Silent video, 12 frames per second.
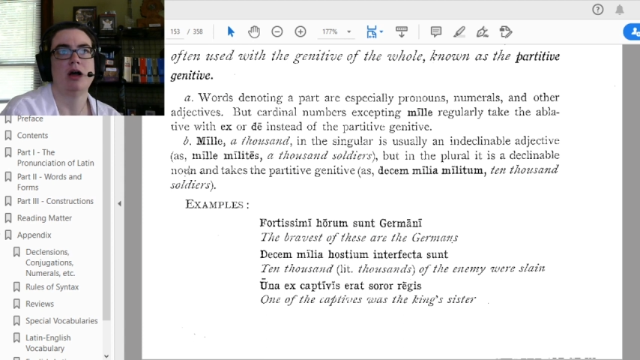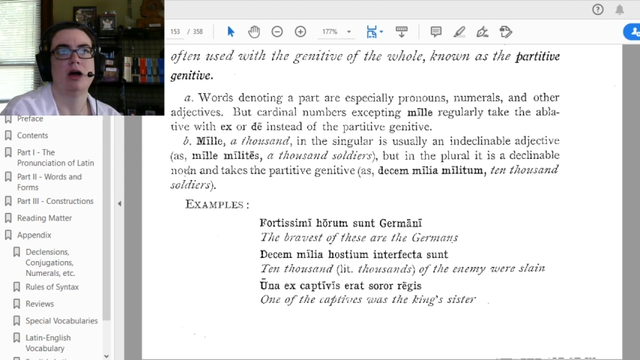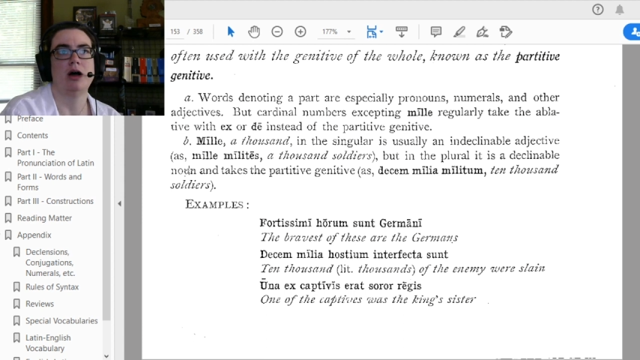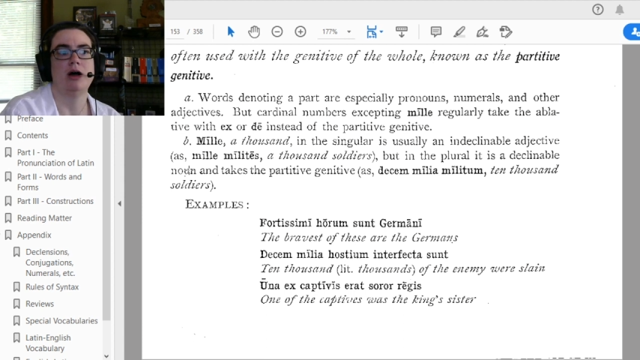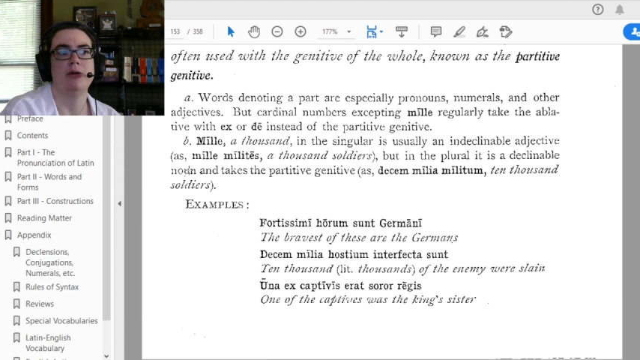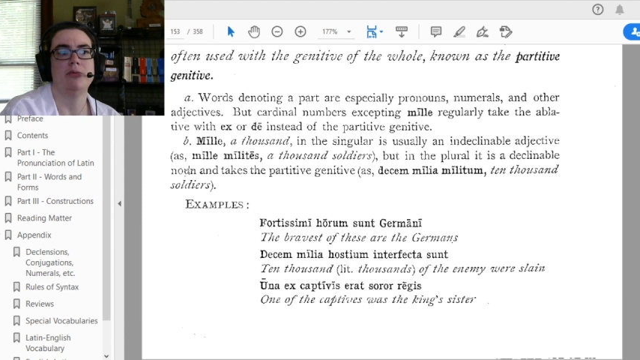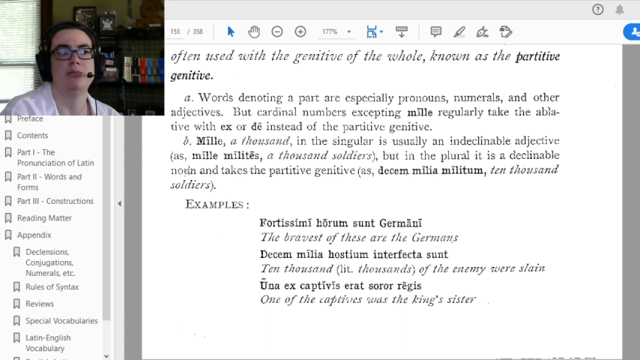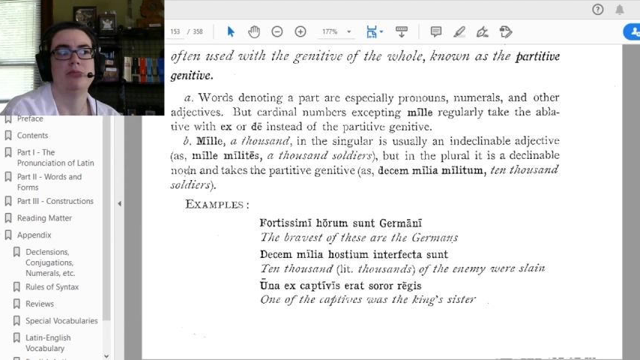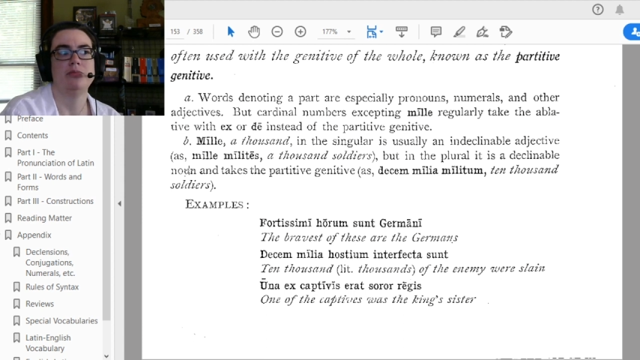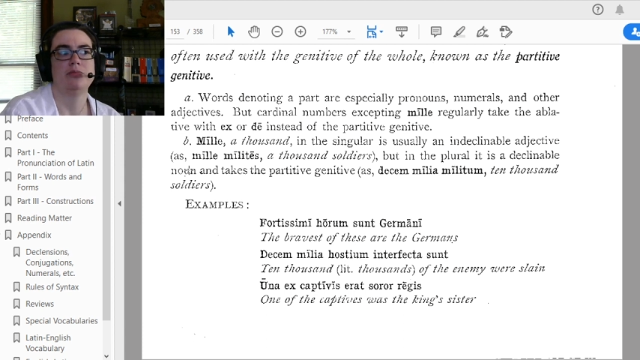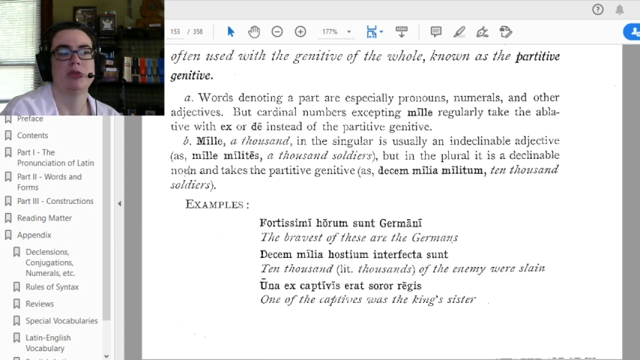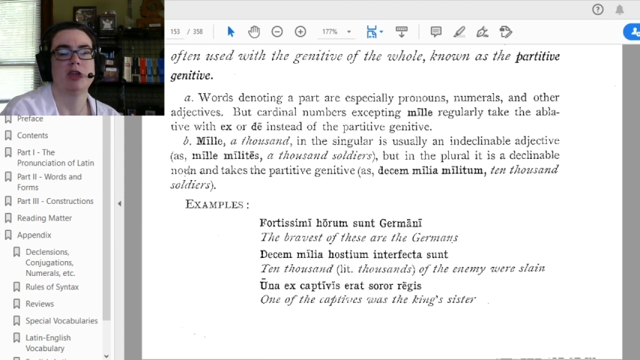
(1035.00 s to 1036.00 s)

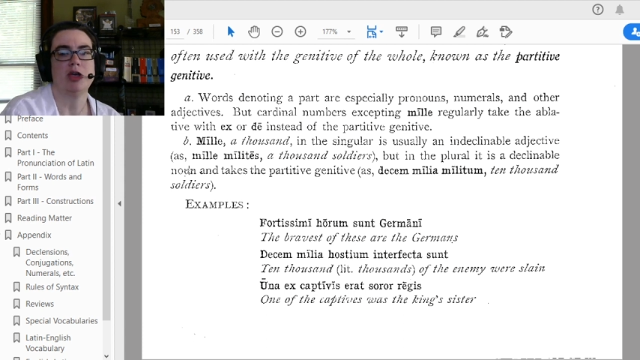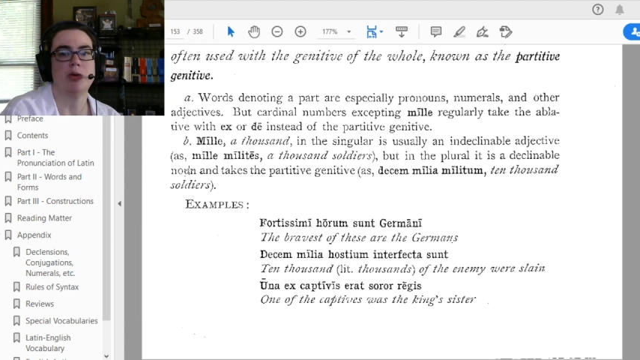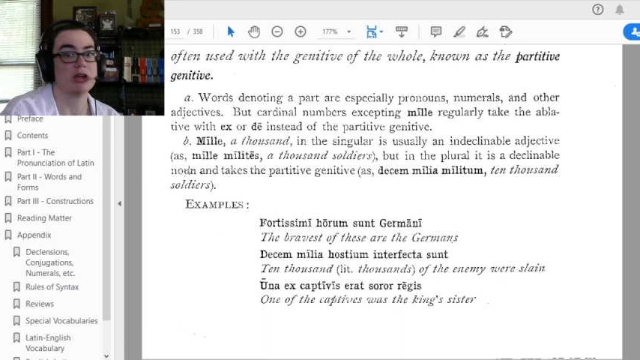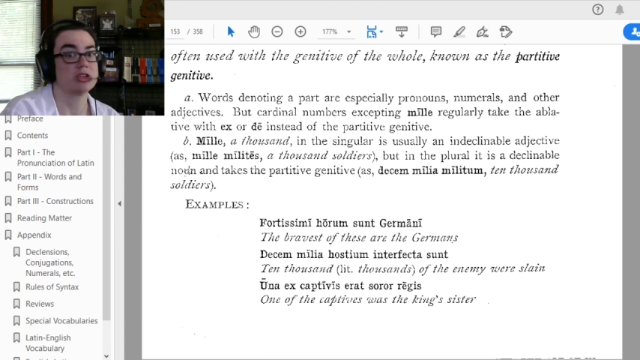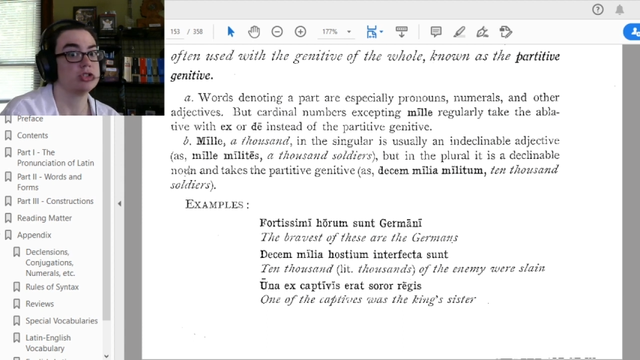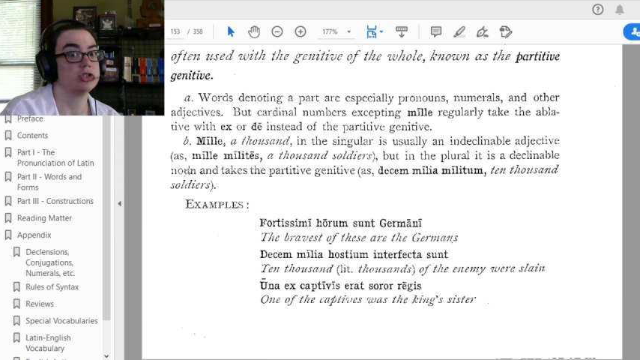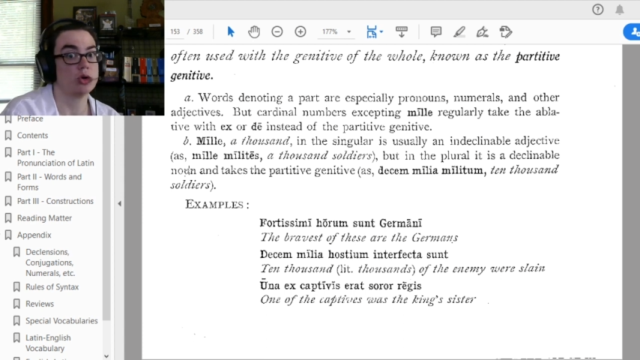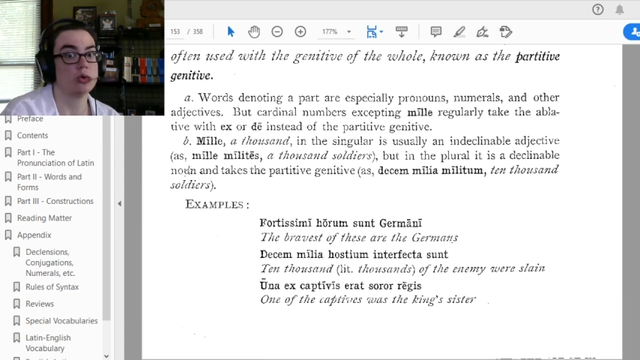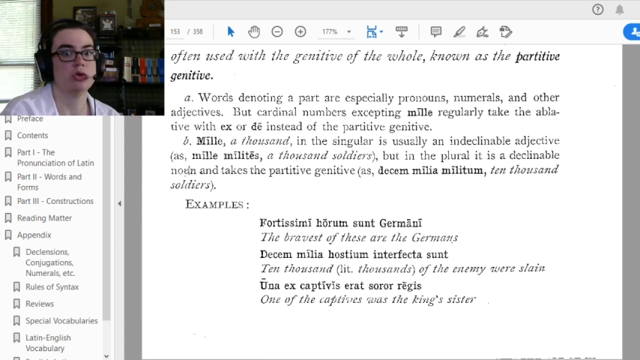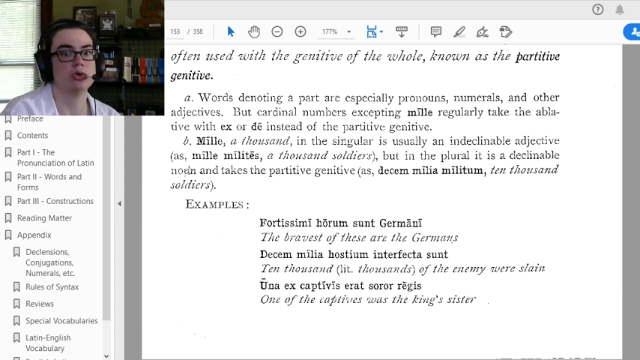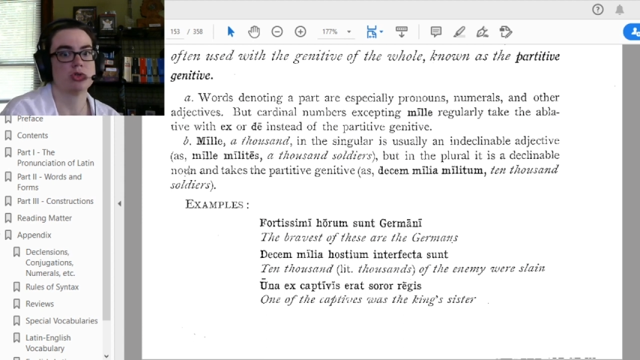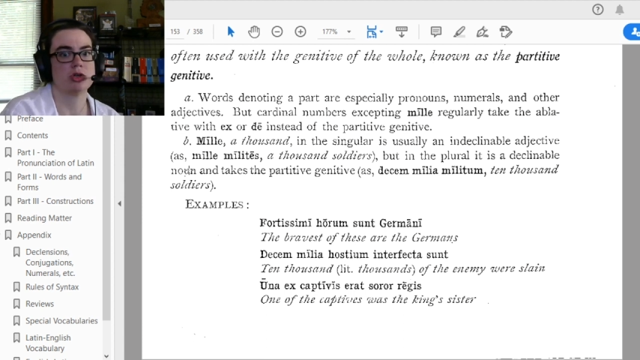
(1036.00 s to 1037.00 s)
you actually don't
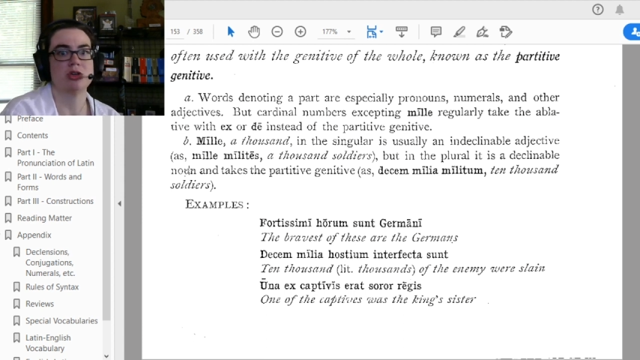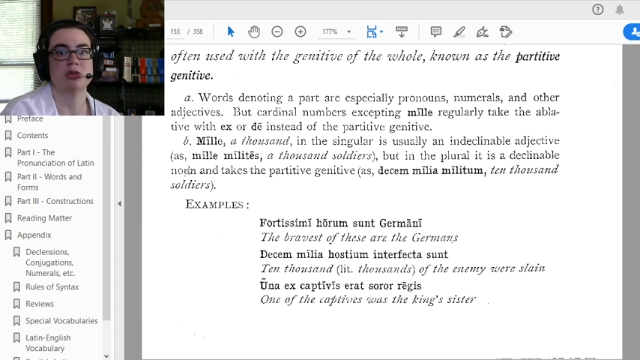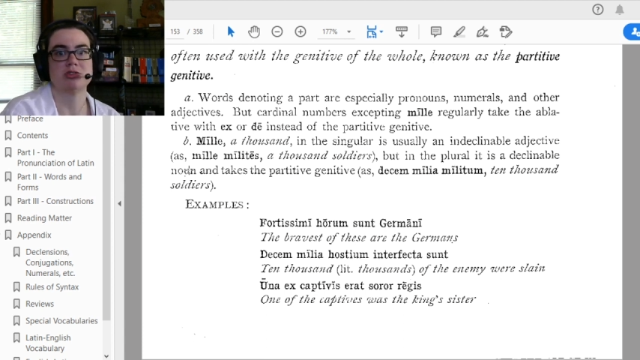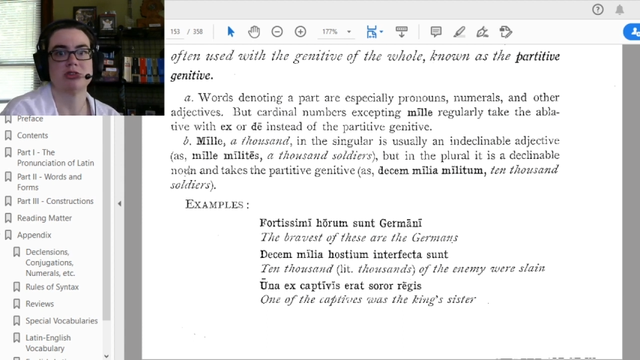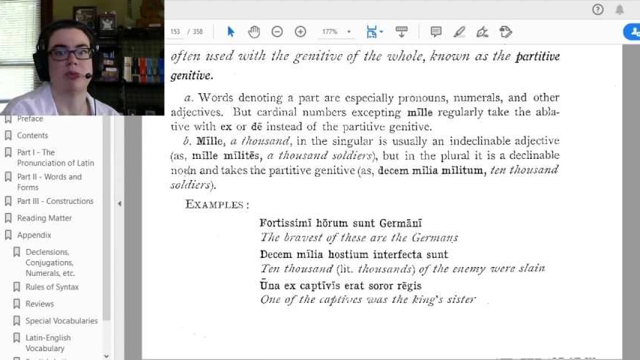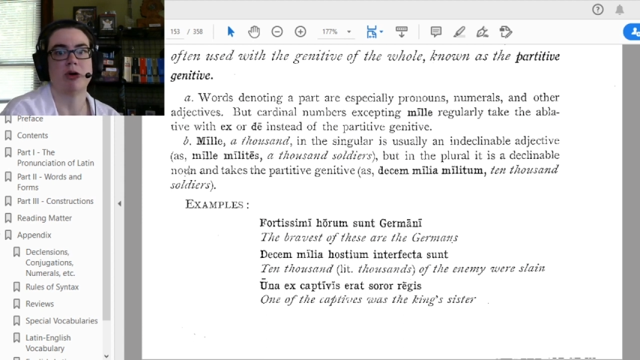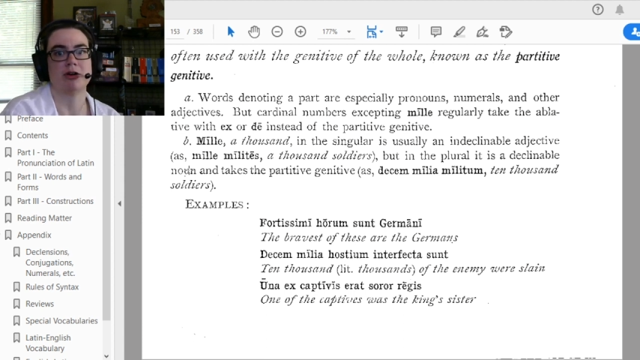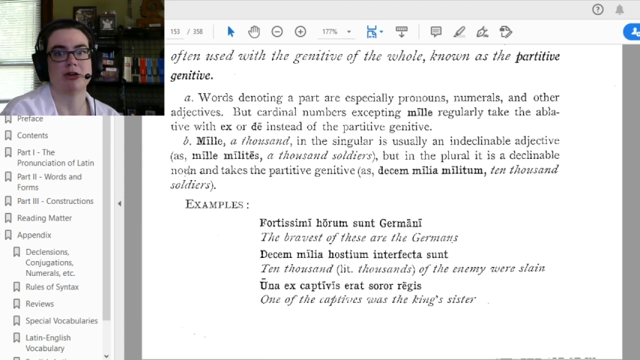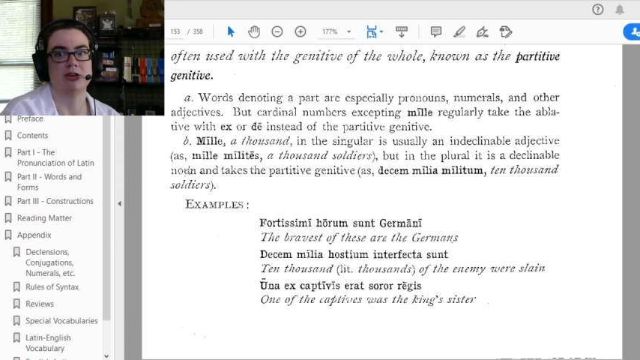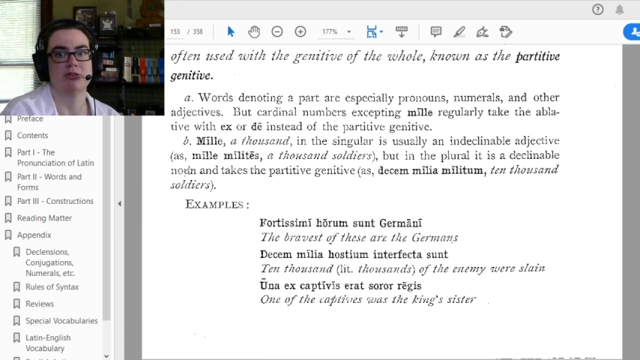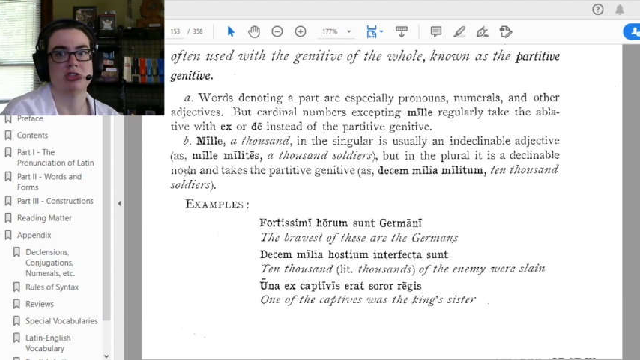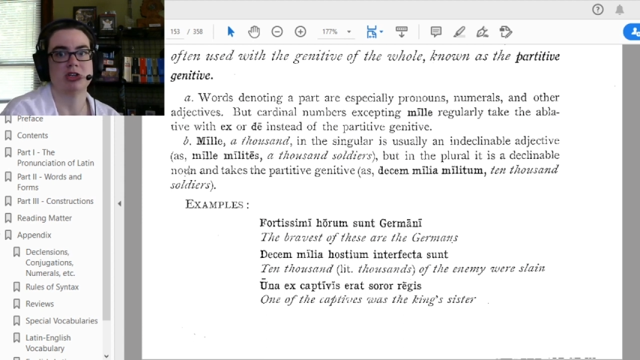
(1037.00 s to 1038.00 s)
usually use the
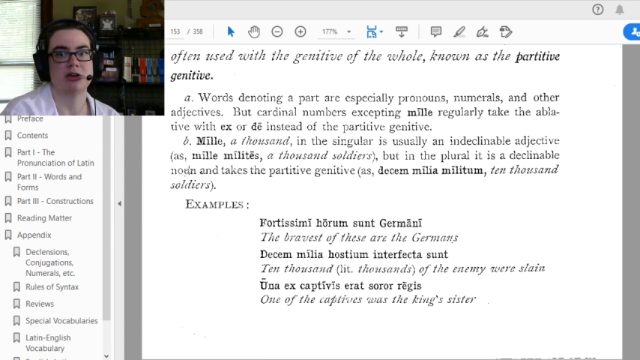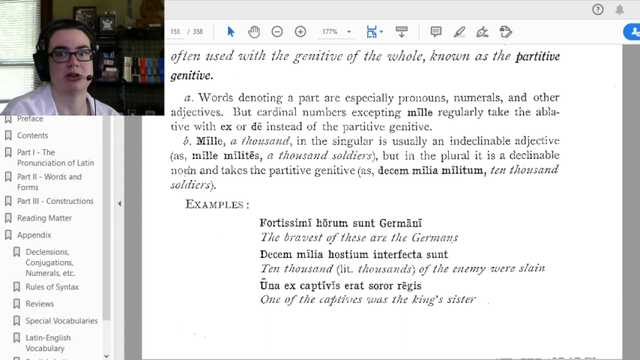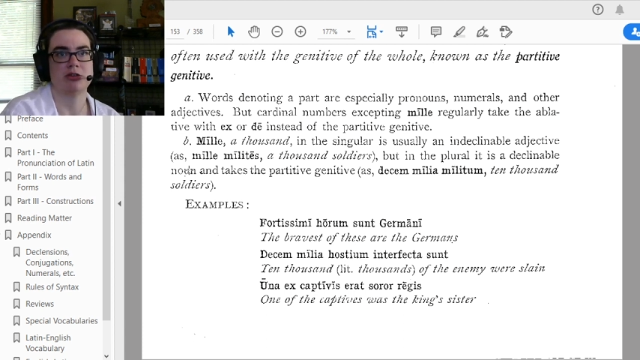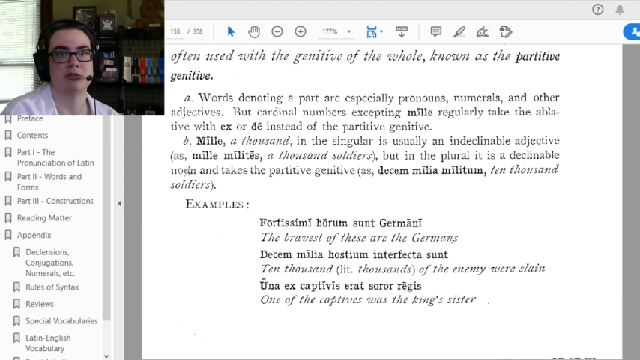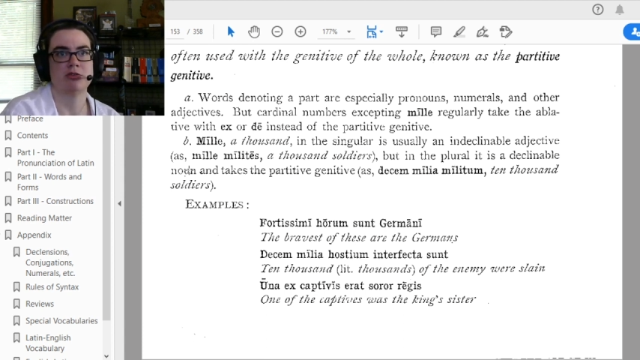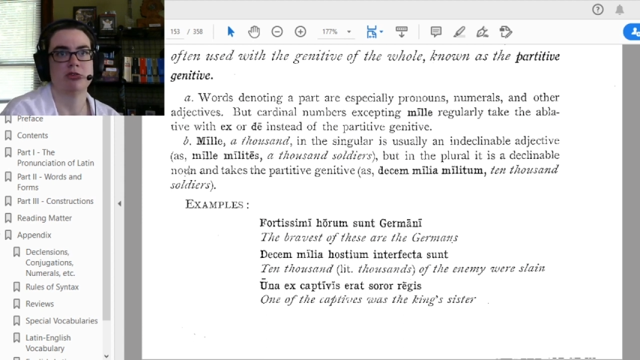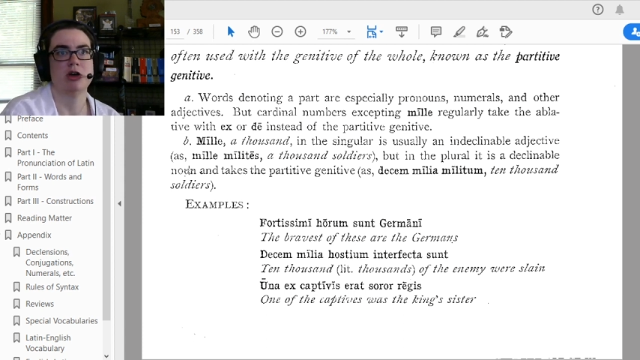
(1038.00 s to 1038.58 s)
partitive genitive.